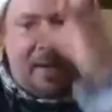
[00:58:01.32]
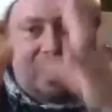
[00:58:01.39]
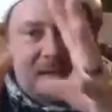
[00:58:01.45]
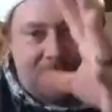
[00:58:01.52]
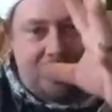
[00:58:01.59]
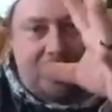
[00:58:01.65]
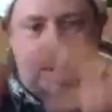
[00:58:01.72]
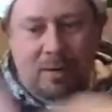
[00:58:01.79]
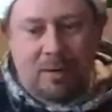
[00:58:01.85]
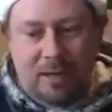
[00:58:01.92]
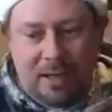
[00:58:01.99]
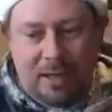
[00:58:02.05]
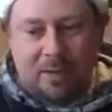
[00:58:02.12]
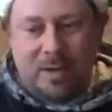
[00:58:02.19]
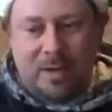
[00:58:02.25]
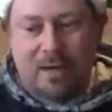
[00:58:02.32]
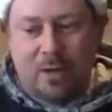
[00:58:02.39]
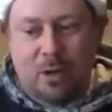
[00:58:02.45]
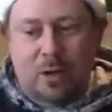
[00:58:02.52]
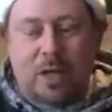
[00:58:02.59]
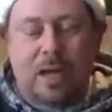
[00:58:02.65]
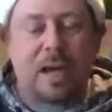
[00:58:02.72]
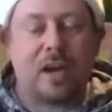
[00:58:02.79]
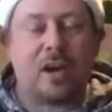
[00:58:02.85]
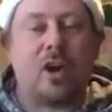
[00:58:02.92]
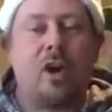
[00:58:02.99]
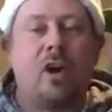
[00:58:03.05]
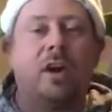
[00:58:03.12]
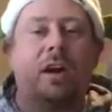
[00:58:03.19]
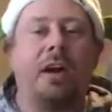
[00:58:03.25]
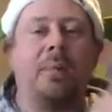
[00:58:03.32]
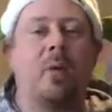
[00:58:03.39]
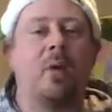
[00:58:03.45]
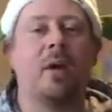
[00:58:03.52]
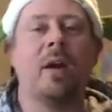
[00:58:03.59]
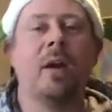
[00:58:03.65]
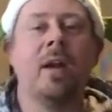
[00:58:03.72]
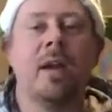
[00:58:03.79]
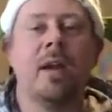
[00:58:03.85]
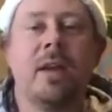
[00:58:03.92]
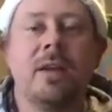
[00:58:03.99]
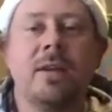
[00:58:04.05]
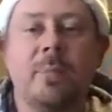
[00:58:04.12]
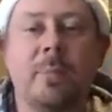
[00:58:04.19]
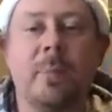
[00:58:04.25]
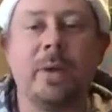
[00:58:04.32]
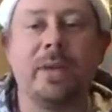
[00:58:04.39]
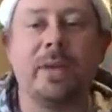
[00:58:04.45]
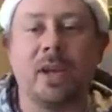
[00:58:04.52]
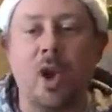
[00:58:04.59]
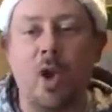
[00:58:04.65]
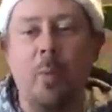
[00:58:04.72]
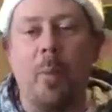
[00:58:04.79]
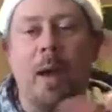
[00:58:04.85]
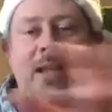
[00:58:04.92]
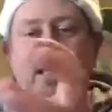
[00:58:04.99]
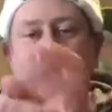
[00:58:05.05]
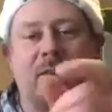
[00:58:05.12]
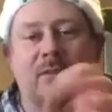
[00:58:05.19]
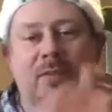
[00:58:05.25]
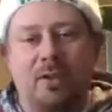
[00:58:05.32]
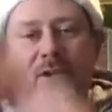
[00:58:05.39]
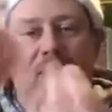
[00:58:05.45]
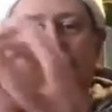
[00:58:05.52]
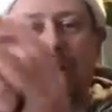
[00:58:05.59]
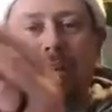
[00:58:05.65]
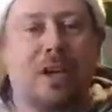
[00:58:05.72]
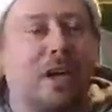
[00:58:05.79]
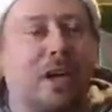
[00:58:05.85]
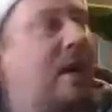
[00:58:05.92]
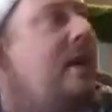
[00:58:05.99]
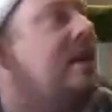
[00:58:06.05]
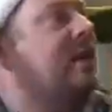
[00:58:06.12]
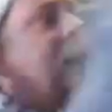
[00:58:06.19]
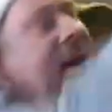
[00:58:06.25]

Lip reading: in the middle and you didn't look like a car anymore. But the GoBots, and then I